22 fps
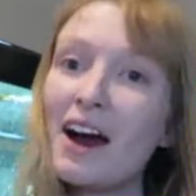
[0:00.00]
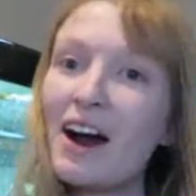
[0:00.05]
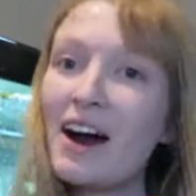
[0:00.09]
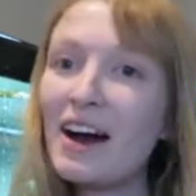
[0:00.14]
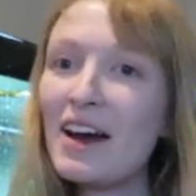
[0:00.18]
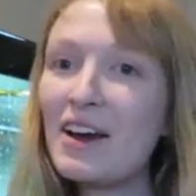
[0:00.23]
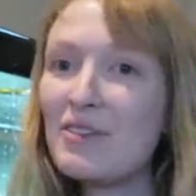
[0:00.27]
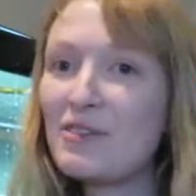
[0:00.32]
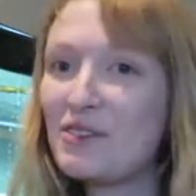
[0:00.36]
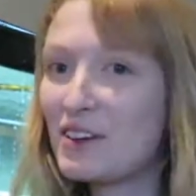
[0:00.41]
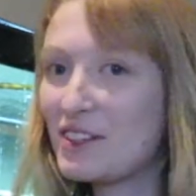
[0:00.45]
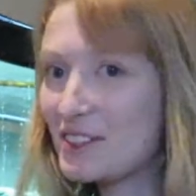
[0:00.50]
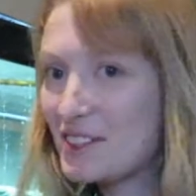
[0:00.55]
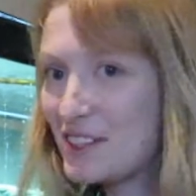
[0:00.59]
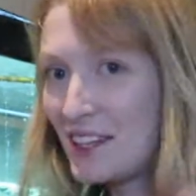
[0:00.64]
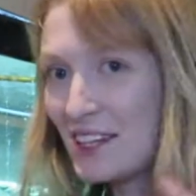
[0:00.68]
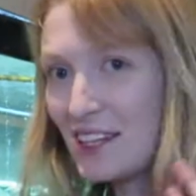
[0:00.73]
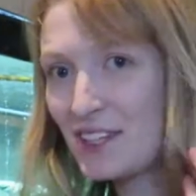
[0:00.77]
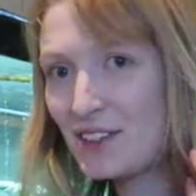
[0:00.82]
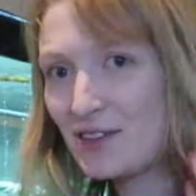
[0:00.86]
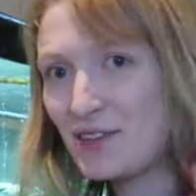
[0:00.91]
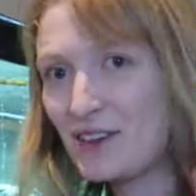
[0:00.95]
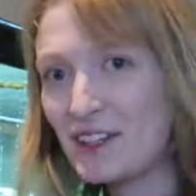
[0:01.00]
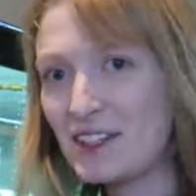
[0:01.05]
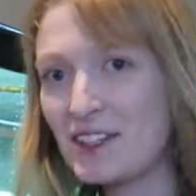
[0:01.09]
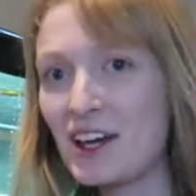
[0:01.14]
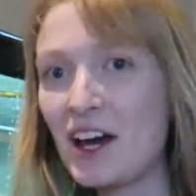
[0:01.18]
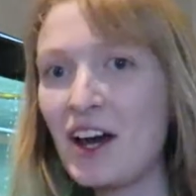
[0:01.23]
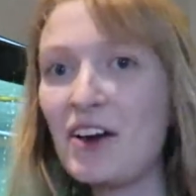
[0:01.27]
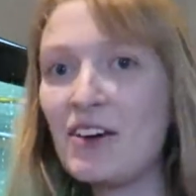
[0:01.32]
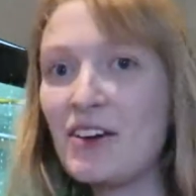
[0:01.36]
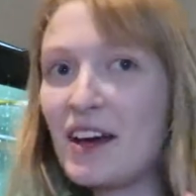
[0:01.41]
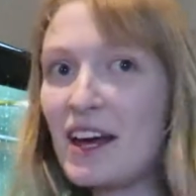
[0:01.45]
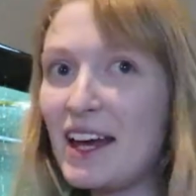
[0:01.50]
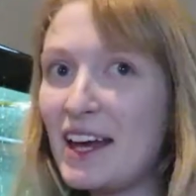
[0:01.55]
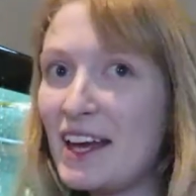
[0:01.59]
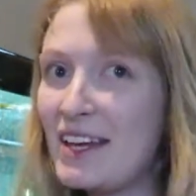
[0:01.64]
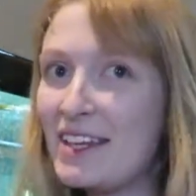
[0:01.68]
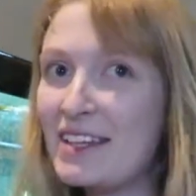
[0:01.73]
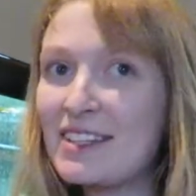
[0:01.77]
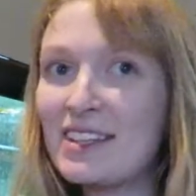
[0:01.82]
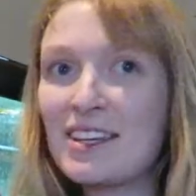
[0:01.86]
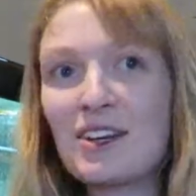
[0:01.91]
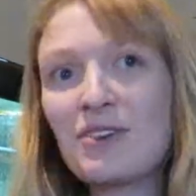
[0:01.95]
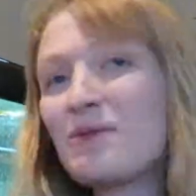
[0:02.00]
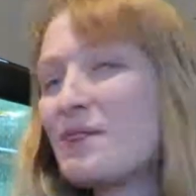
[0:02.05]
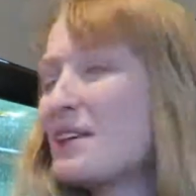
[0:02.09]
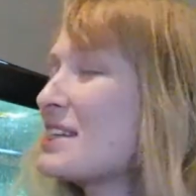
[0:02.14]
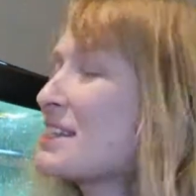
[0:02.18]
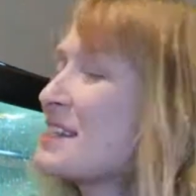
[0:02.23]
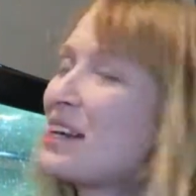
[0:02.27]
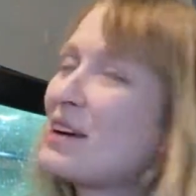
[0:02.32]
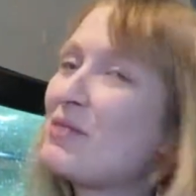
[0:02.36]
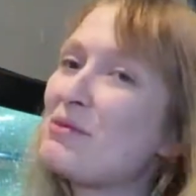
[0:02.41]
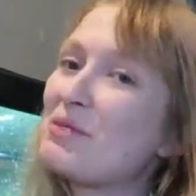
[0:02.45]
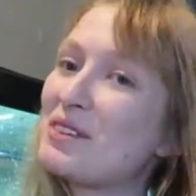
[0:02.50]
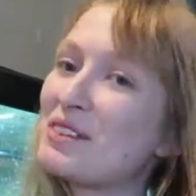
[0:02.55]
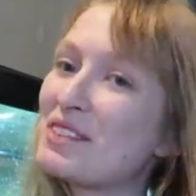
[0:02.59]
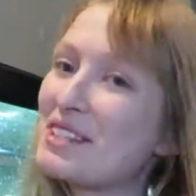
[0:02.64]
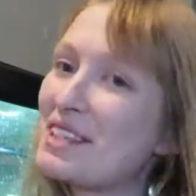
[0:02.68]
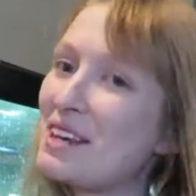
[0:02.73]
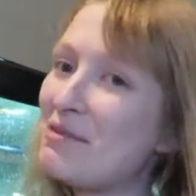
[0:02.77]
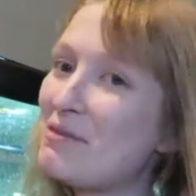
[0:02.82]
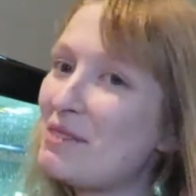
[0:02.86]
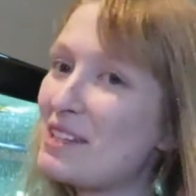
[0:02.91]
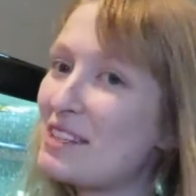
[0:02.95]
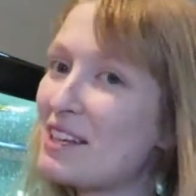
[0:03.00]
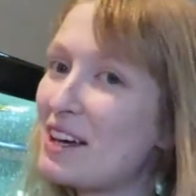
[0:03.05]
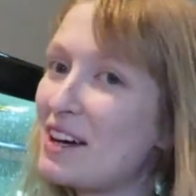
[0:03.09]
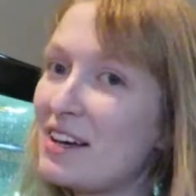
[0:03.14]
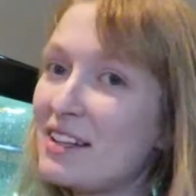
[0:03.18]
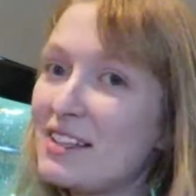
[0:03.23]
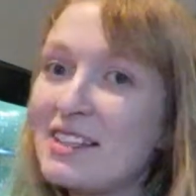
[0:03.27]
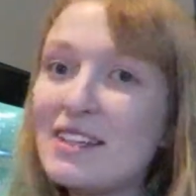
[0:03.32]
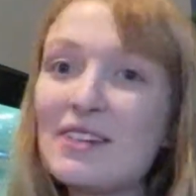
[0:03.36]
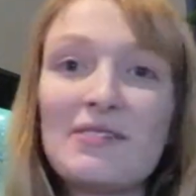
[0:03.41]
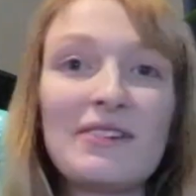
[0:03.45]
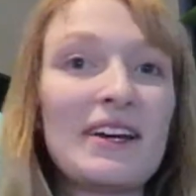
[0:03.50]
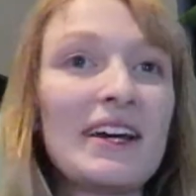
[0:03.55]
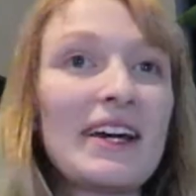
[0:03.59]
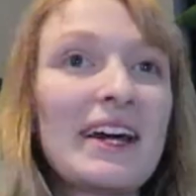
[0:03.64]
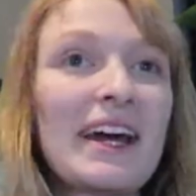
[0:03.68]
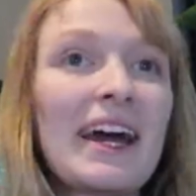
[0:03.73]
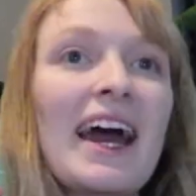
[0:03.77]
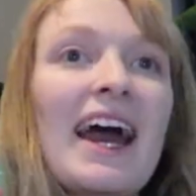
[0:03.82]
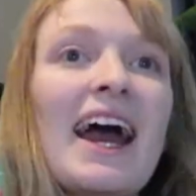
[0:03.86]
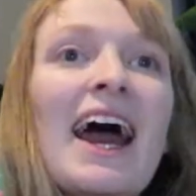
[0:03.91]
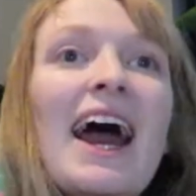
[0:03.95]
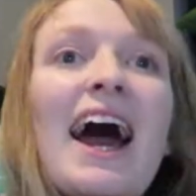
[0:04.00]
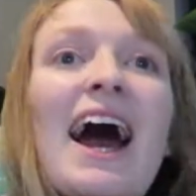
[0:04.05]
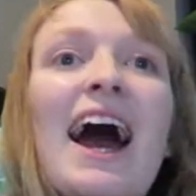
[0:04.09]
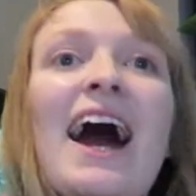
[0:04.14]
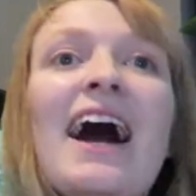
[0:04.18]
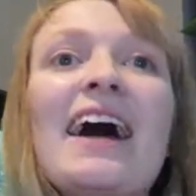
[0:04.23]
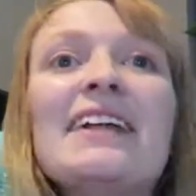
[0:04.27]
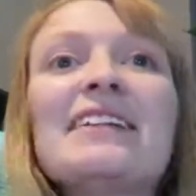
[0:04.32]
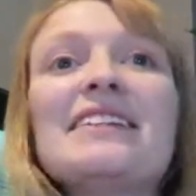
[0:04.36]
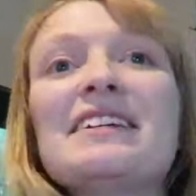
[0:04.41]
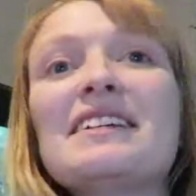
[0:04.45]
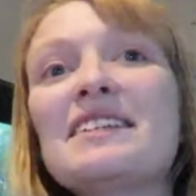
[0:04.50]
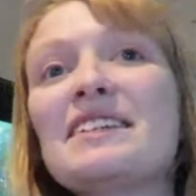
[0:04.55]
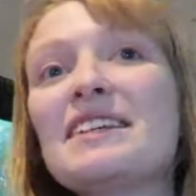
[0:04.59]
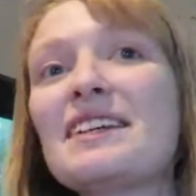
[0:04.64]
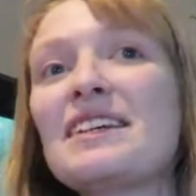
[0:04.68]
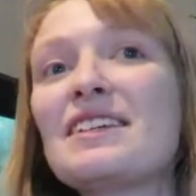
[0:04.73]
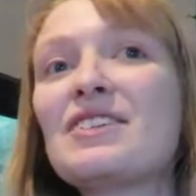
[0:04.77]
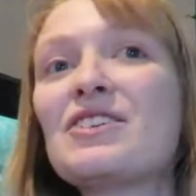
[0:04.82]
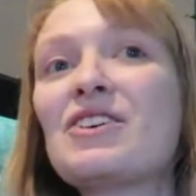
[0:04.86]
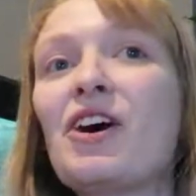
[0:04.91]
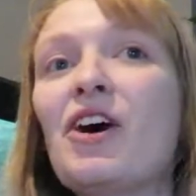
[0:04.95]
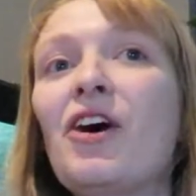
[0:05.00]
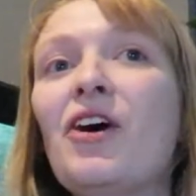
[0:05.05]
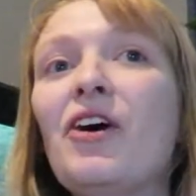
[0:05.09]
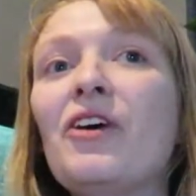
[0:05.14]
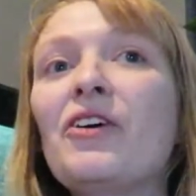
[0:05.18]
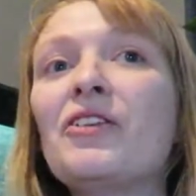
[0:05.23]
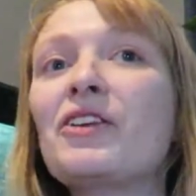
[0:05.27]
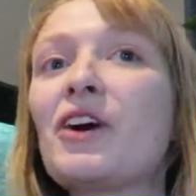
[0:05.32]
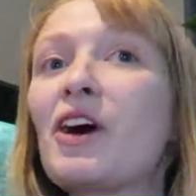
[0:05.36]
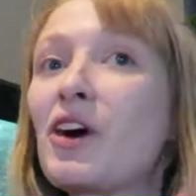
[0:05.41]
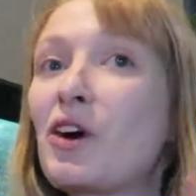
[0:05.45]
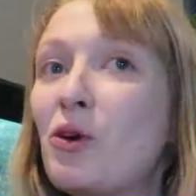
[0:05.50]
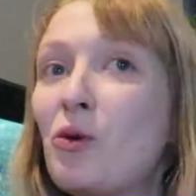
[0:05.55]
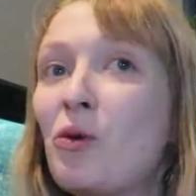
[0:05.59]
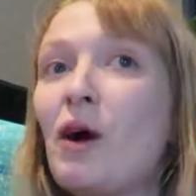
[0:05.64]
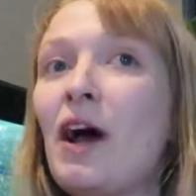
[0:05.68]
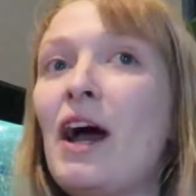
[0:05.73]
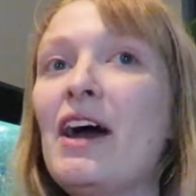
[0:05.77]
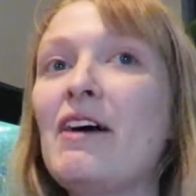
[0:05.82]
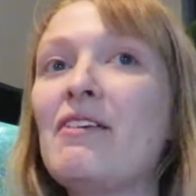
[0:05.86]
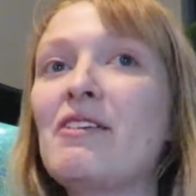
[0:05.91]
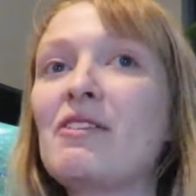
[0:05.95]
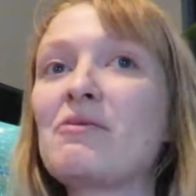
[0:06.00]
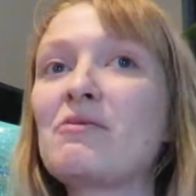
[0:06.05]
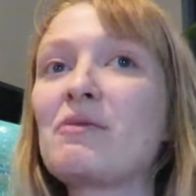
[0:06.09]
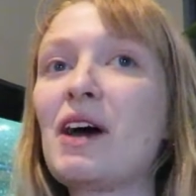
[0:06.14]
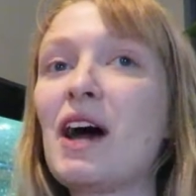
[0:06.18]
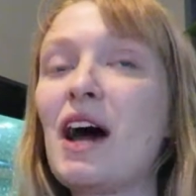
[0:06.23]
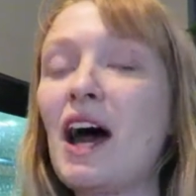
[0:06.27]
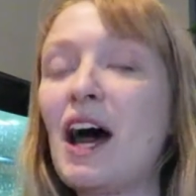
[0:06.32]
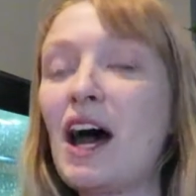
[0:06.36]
Hi everyone, so this video is going to be somewhat semi-scientific and it is on aquarium